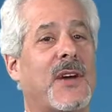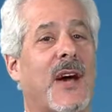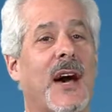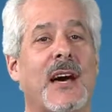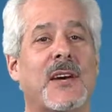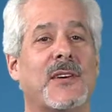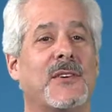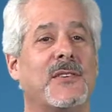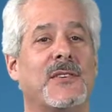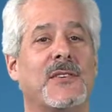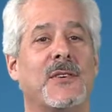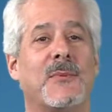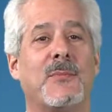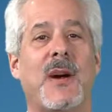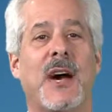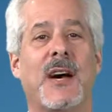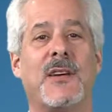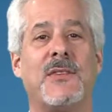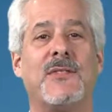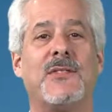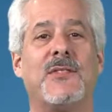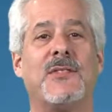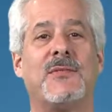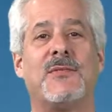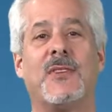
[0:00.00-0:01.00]
Conquer Your
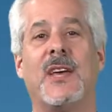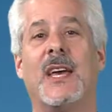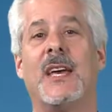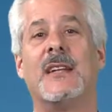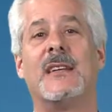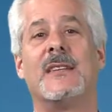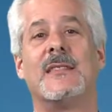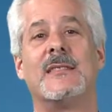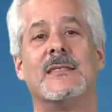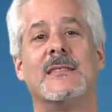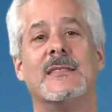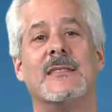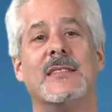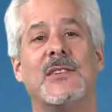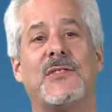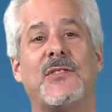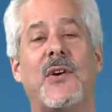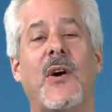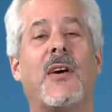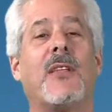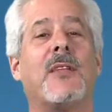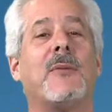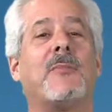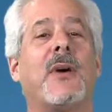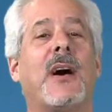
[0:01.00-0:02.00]
Mountains of Data, is
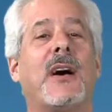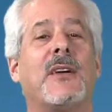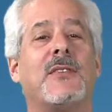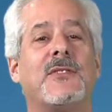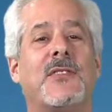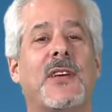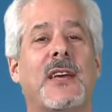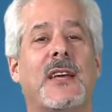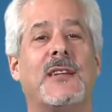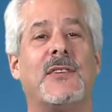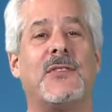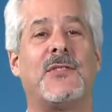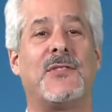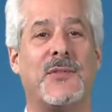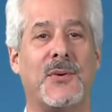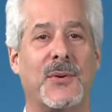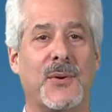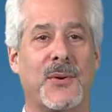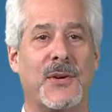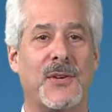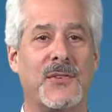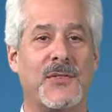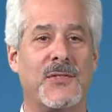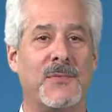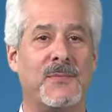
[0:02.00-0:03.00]
all about data
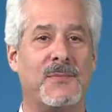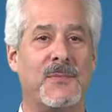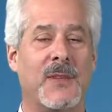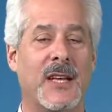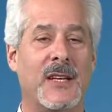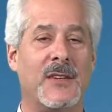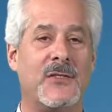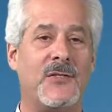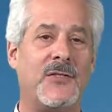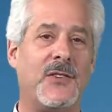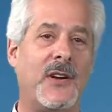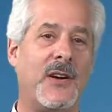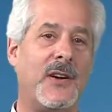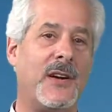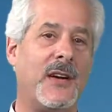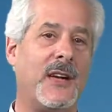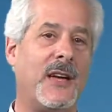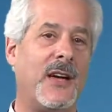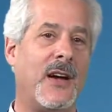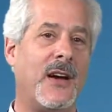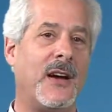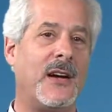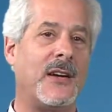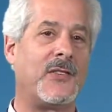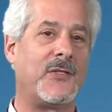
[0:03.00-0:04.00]
storage and
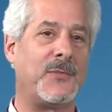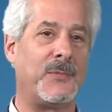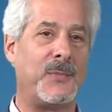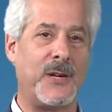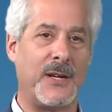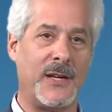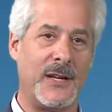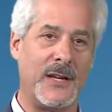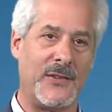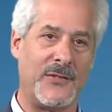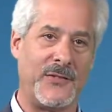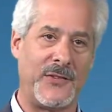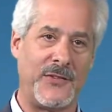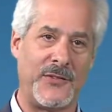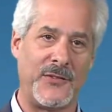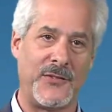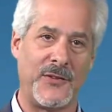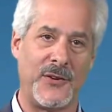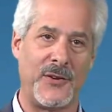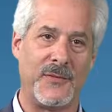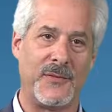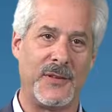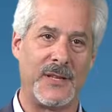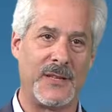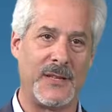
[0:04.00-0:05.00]
sharing our experiences
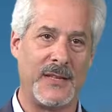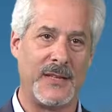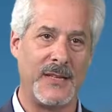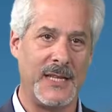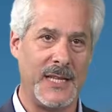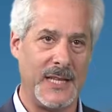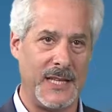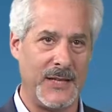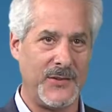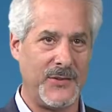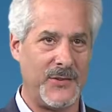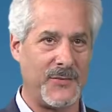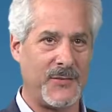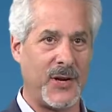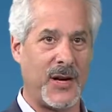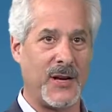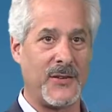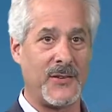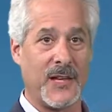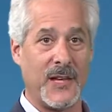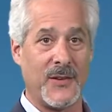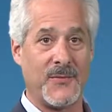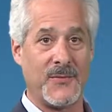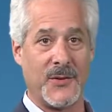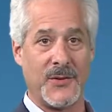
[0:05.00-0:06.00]
serving the needs of our
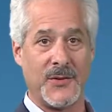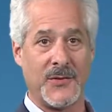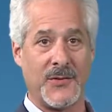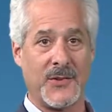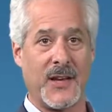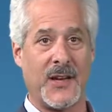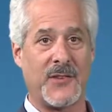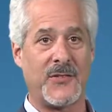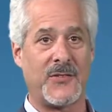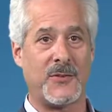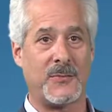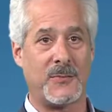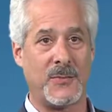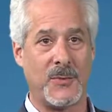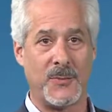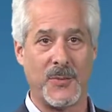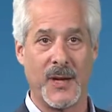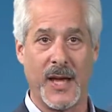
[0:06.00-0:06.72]
diverse customer